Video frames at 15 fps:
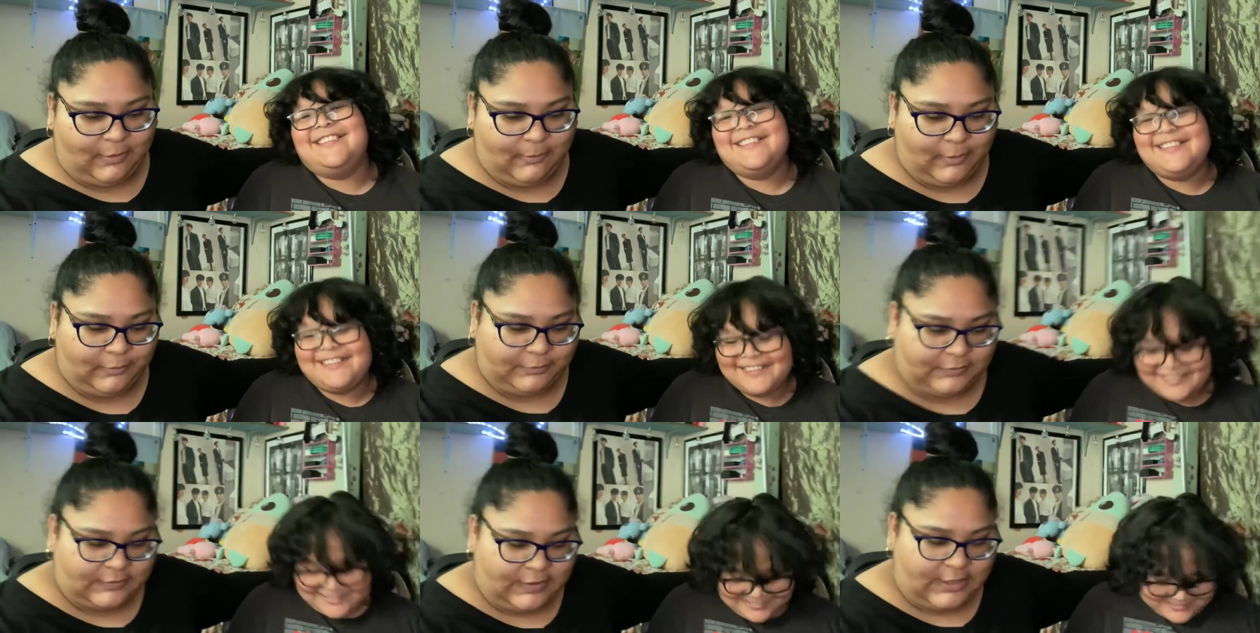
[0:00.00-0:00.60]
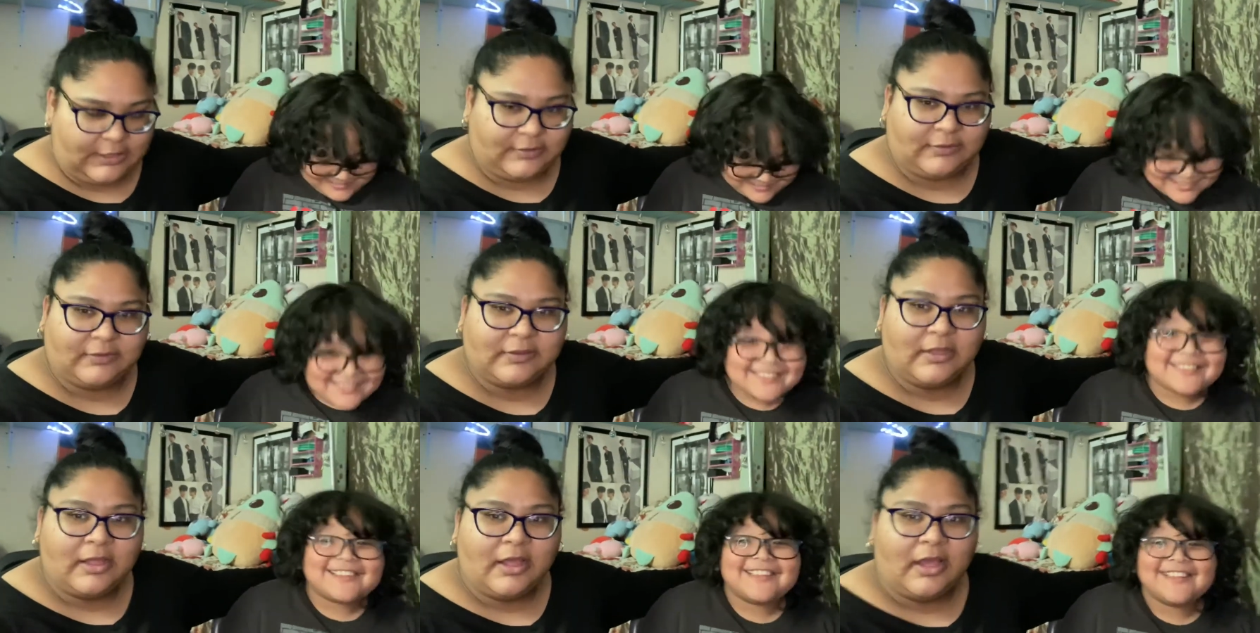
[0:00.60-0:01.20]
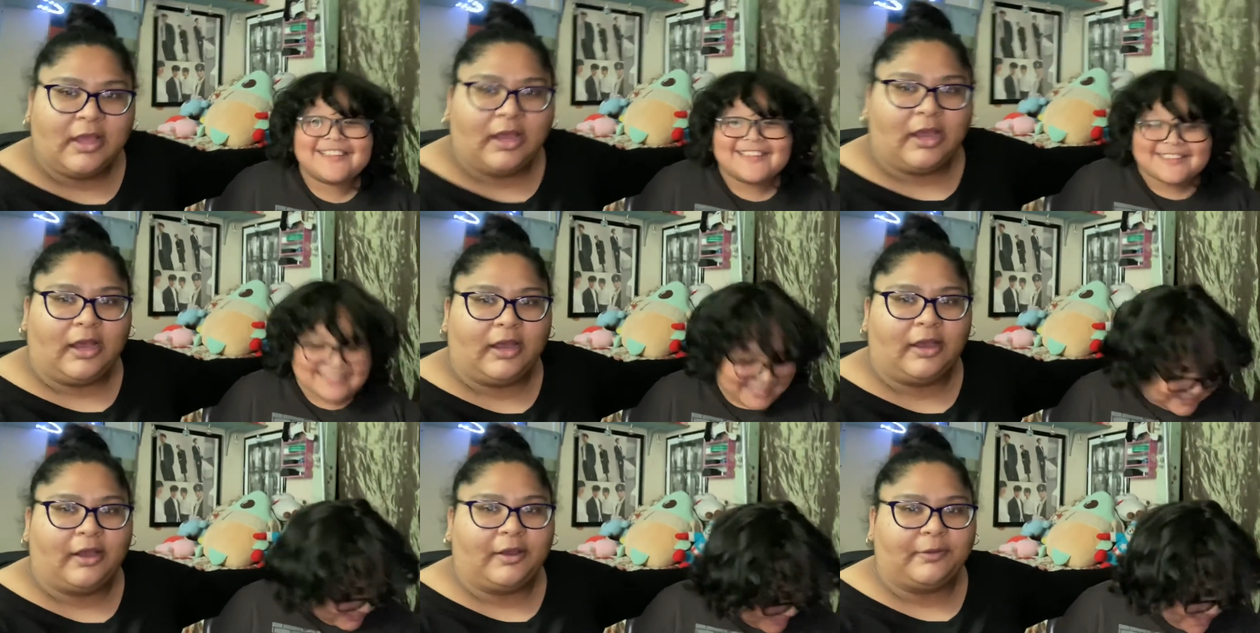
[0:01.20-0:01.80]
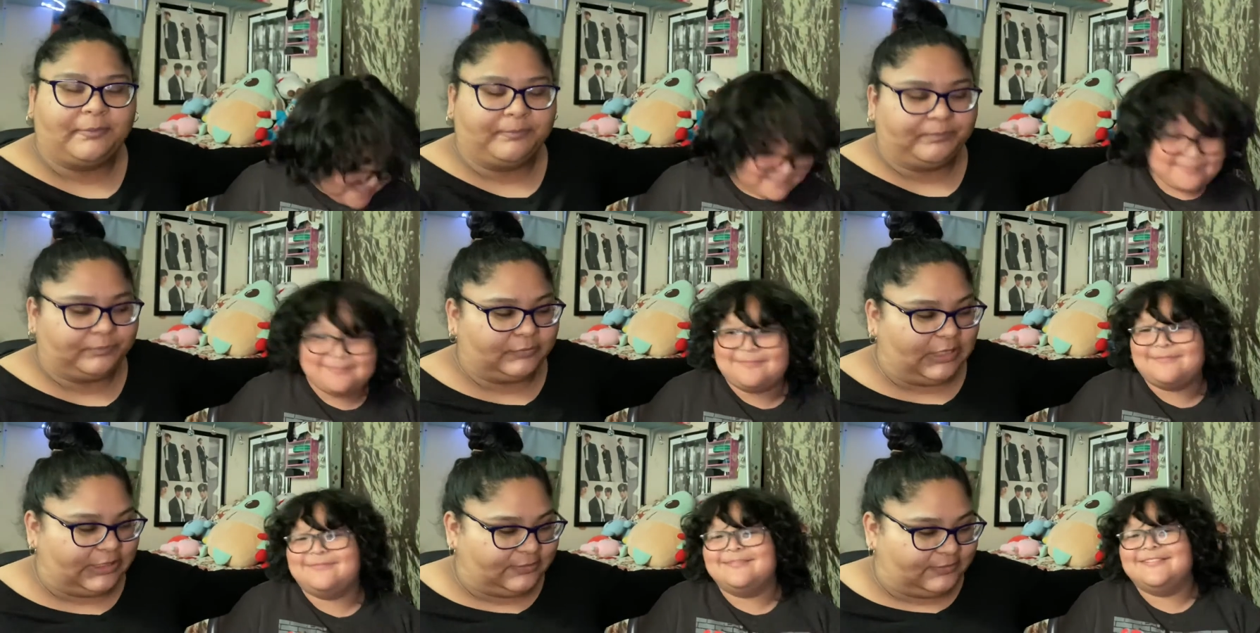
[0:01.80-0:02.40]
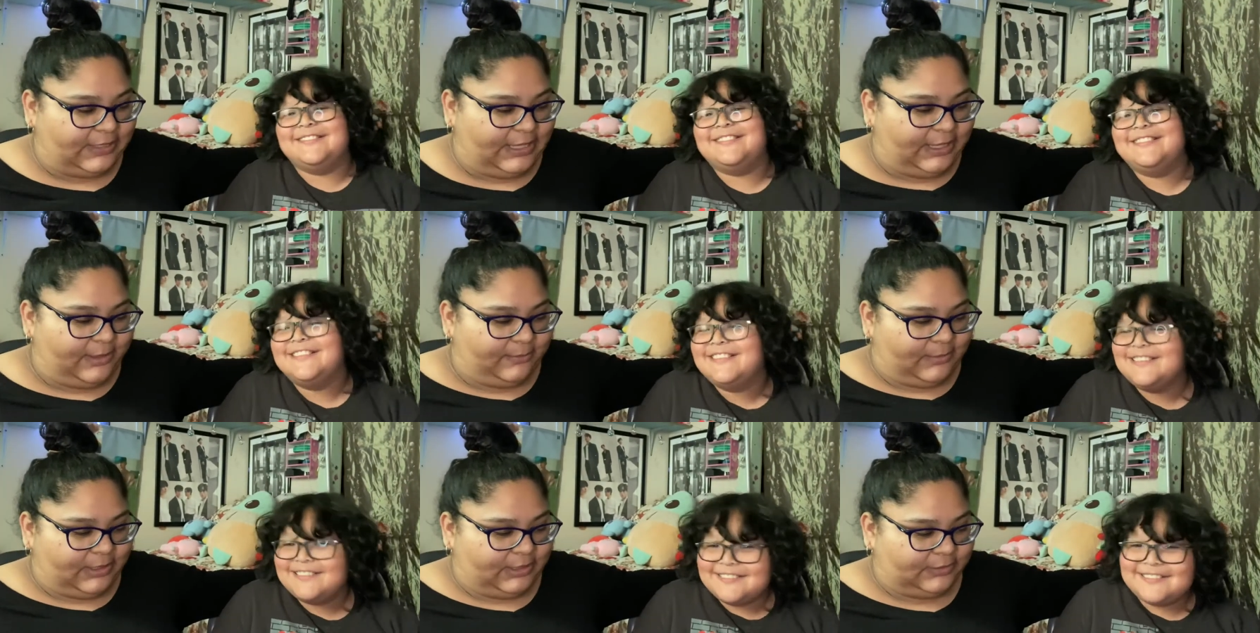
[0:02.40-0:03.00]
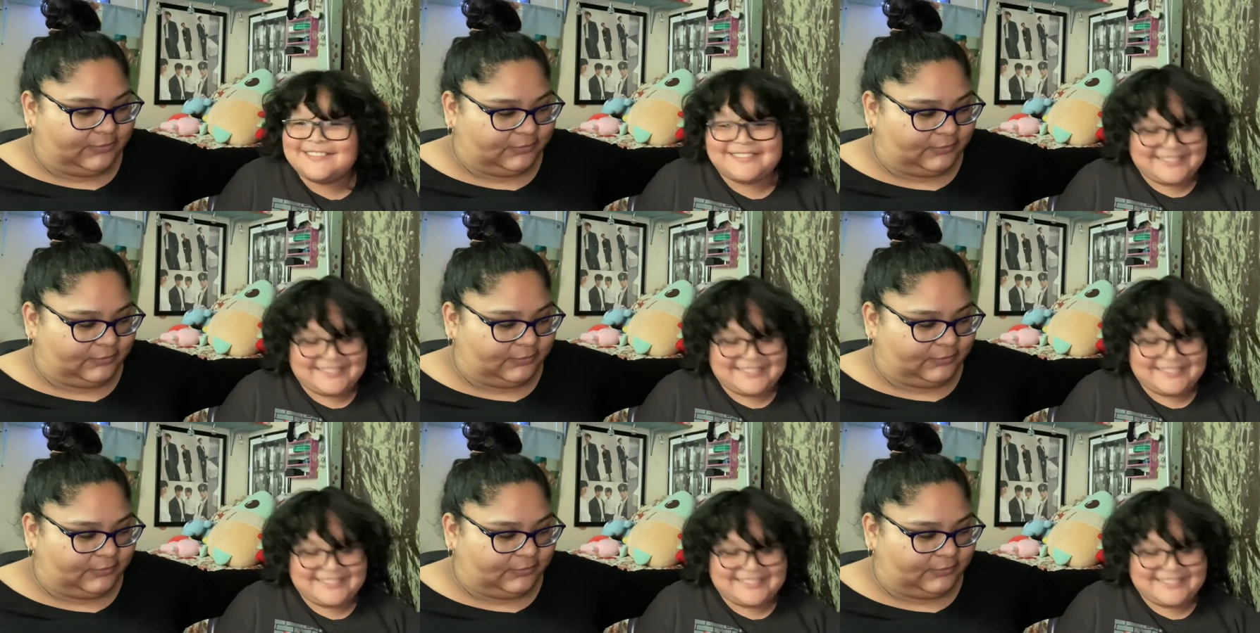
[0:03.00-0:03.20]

Speaker 1: moves this, that's um, him. that's him. He's